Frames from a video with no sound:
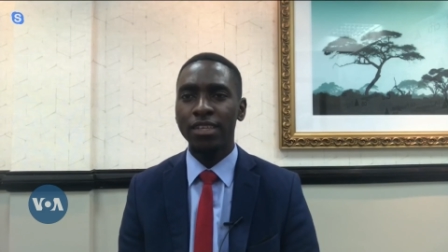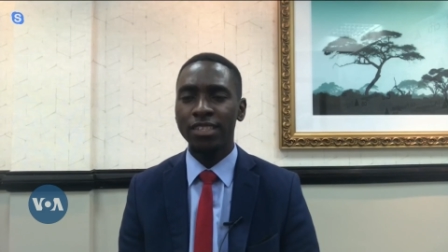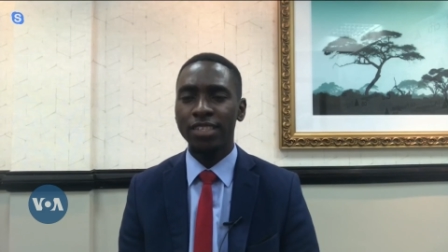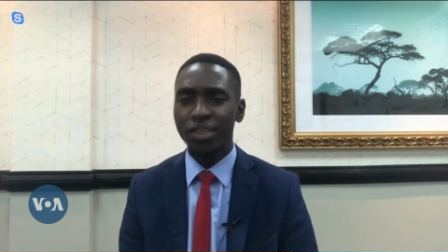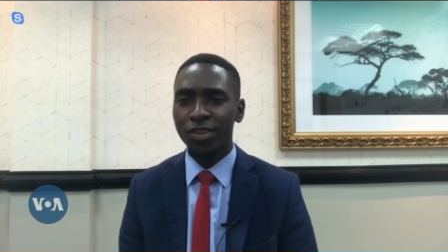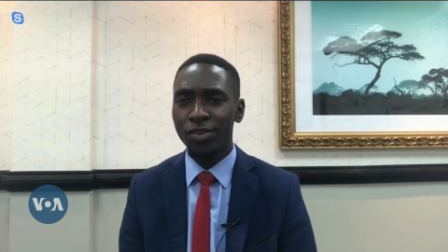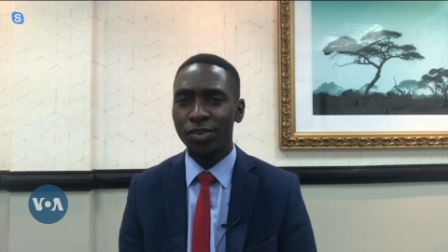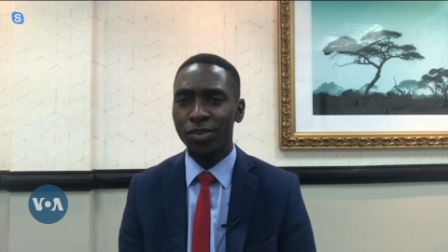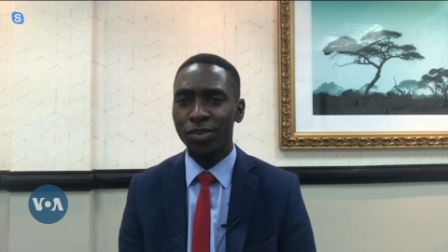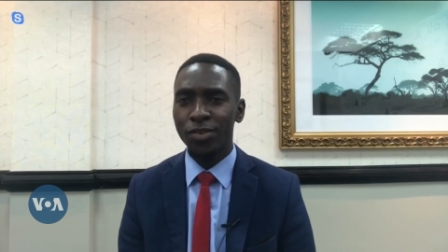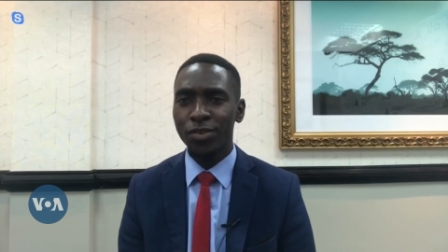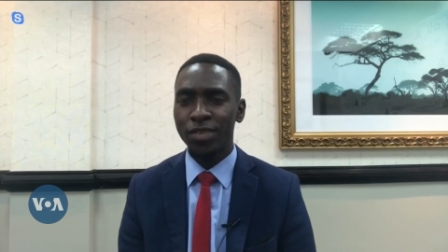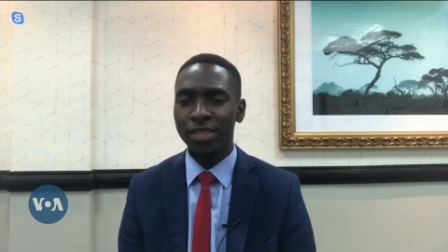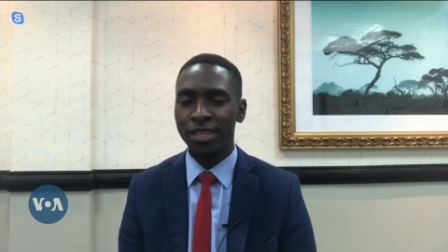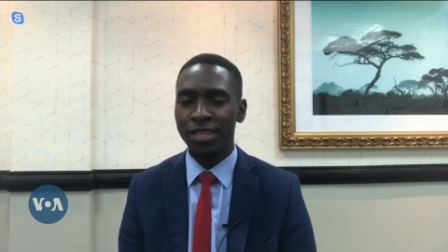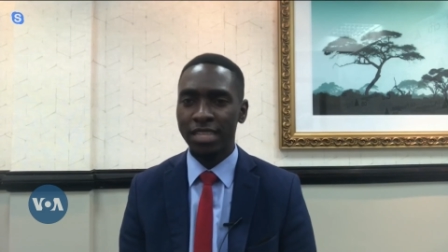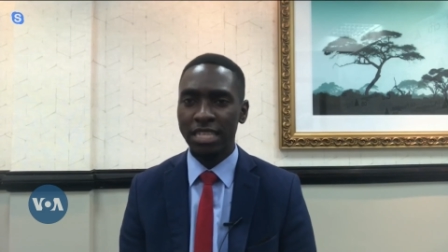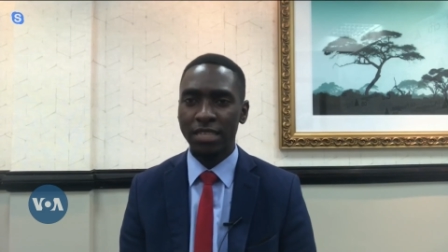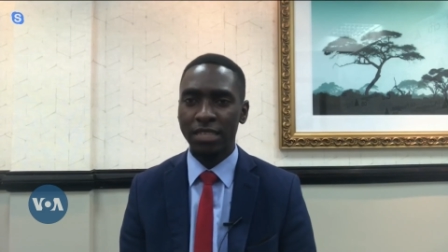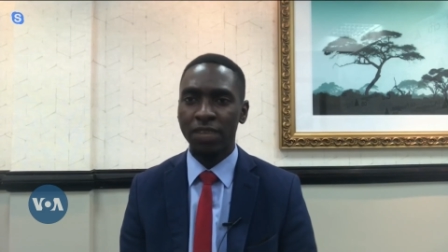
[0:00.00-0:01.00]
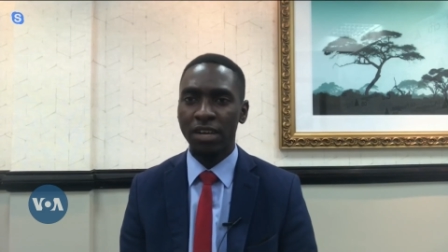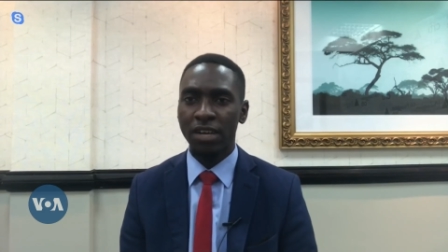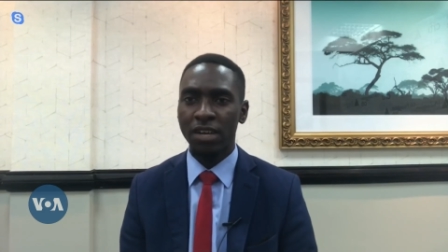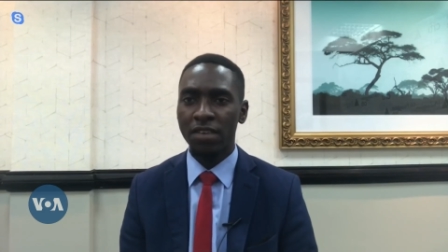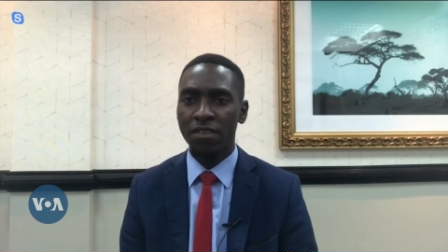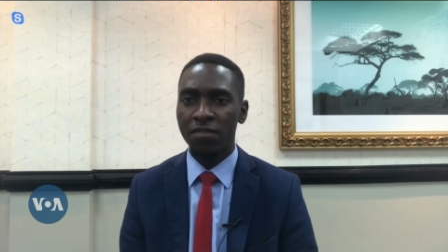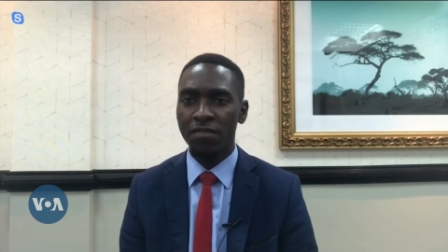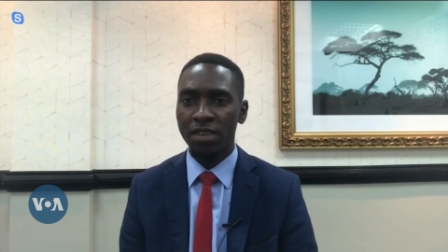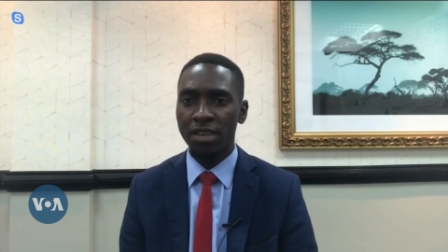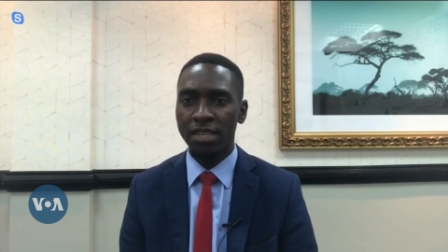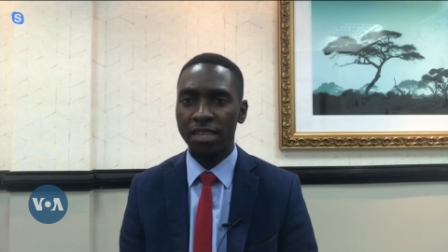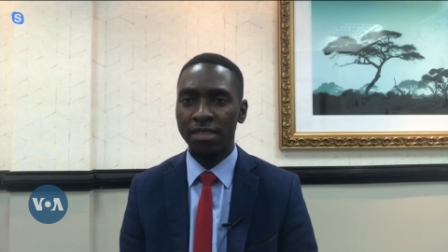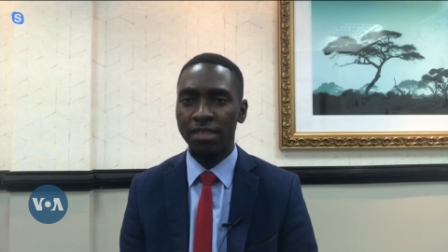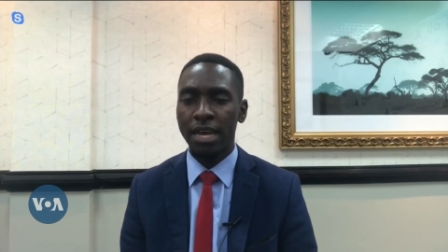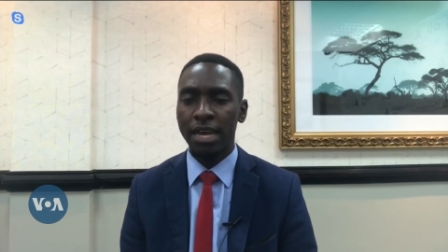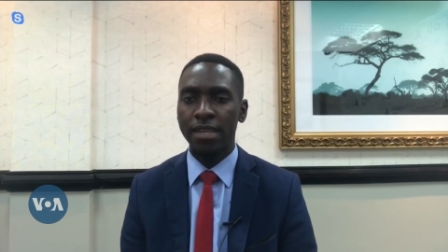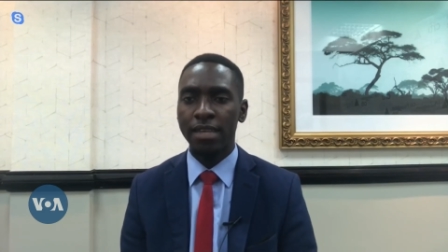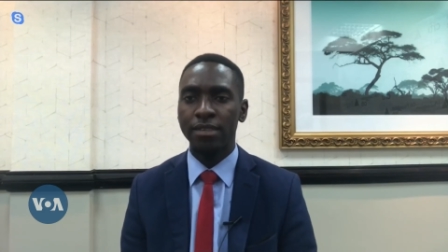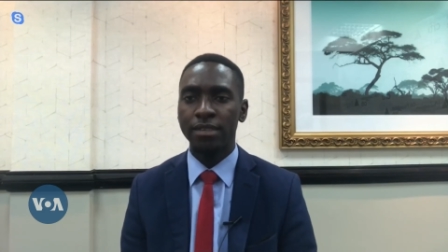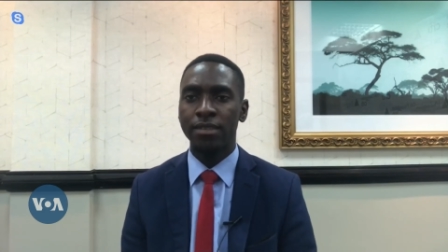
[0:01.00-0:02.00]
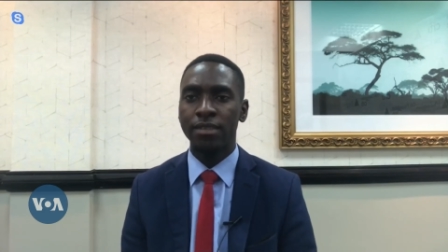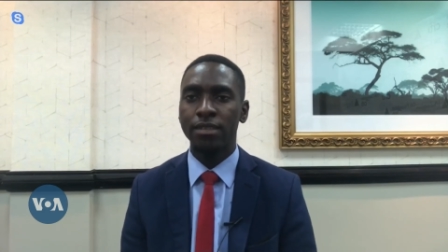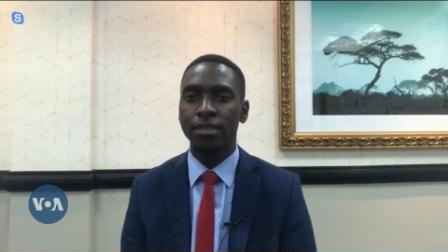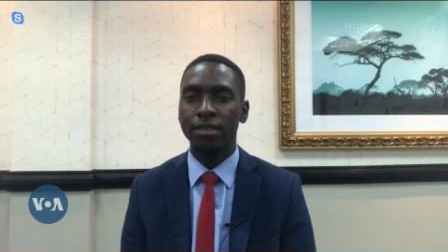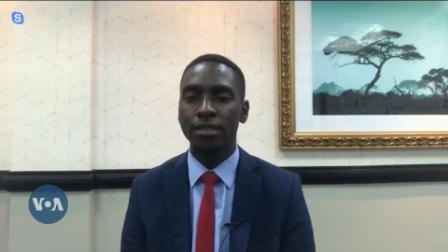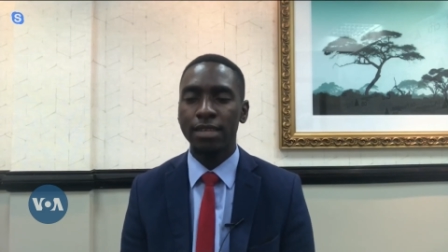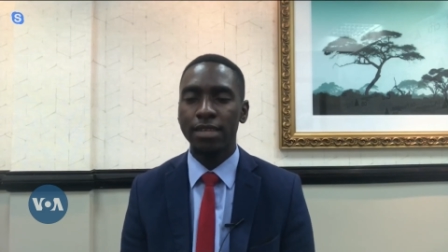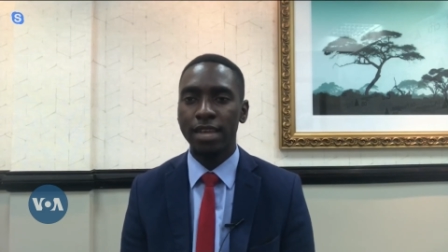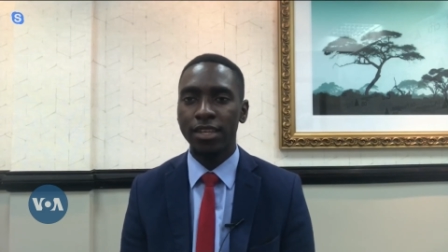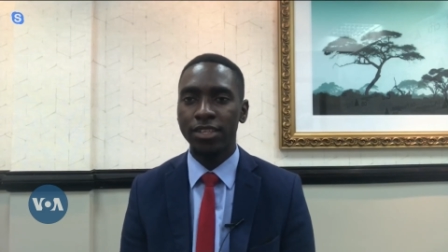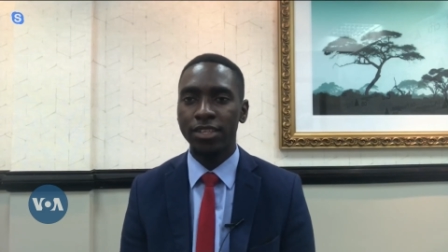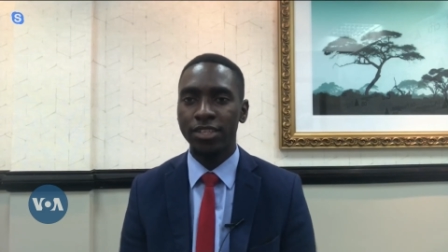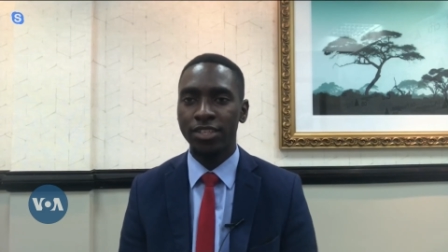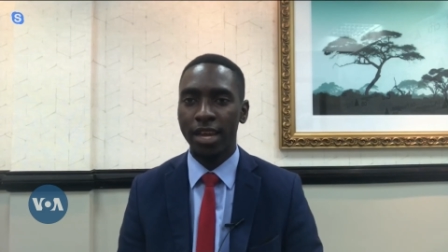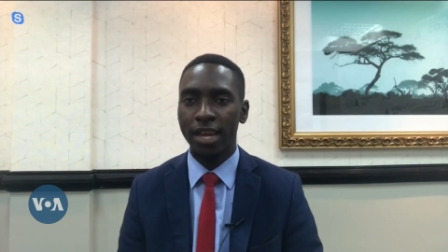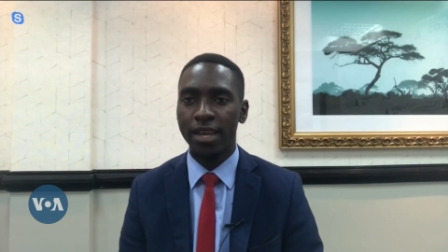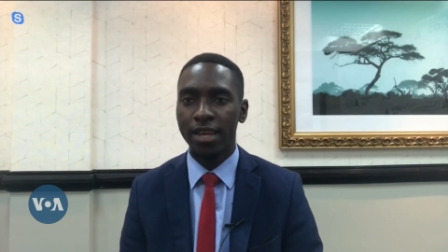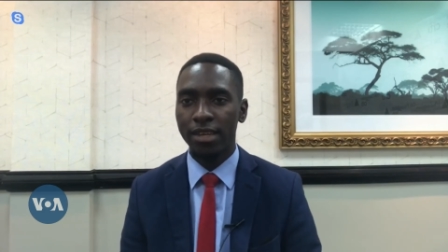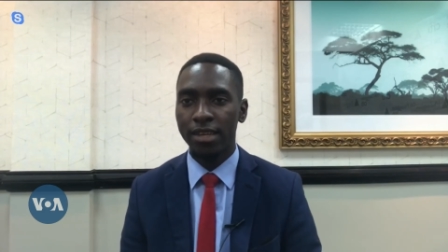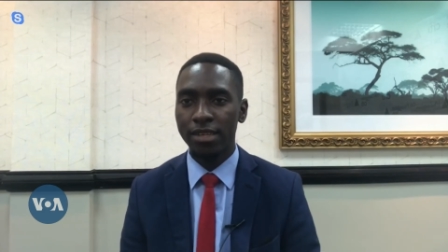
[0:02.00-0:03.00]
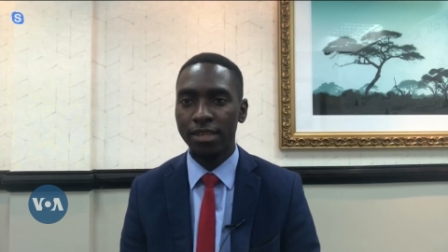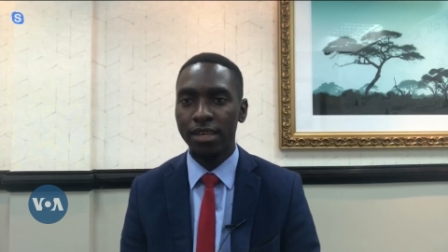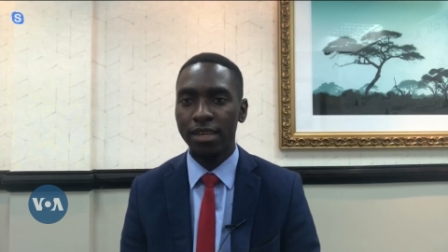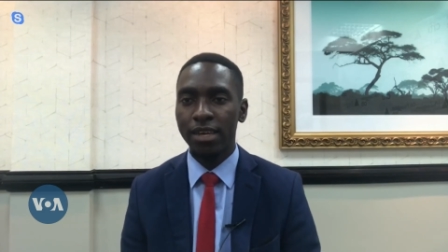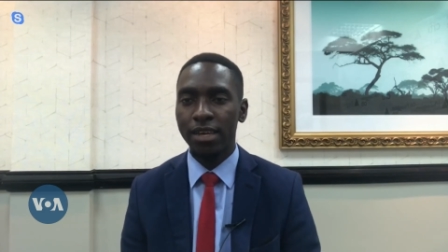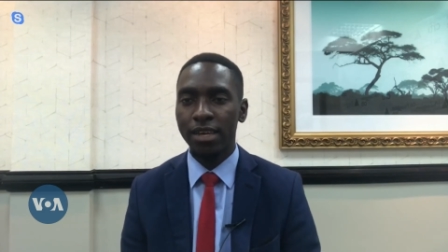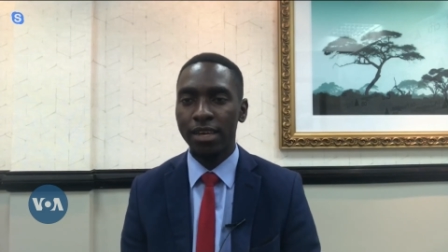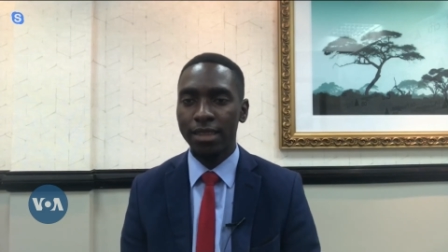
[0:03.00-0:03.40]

Let's grow in the next five years as this tech giant